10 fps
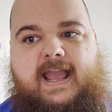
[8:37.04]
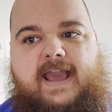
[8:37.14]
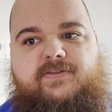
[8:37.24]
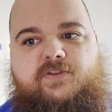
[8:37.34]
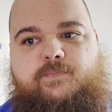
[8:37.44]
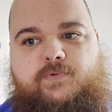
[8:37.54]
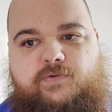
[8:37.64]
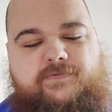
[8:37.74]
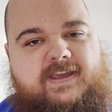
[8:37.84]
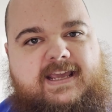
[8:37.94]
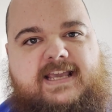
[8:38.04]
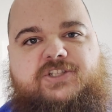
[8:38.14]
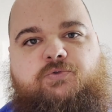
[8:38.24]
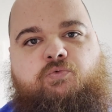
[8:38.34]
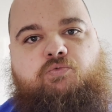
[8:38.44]
And the movie
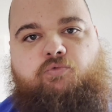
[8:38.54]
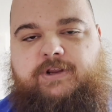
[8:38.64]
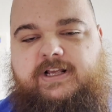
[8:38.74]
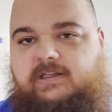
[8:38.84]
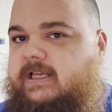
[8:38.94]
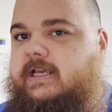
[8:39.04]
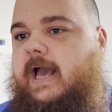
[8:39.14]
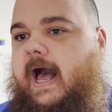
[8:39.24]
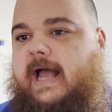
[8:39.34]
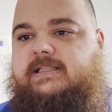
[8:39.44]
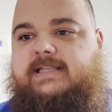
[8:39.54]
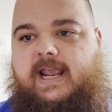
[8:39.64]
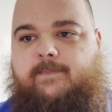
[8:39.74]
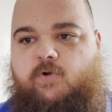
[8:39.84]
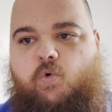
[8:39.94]
is really
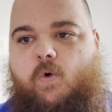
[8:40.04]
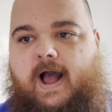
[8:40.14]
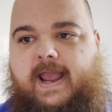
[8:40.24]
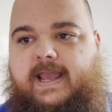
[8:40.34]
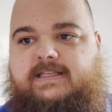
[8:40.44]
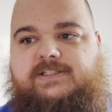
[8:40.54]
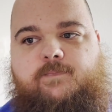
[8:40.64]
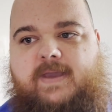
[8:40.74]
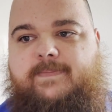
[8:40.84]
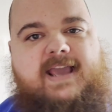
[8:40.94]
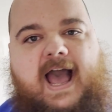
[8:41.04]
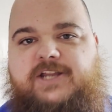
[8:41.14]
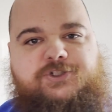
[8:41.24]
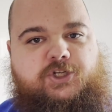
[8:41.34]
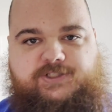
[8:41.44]
goddamn quiet, so maybe
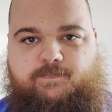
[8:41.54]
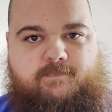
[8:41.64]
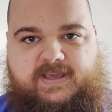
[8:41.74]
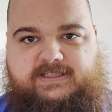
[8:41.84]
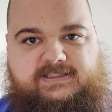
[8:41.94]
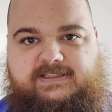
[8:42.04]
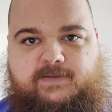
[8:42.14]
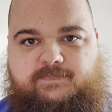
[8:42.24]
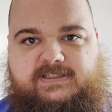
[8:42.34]
I just missed some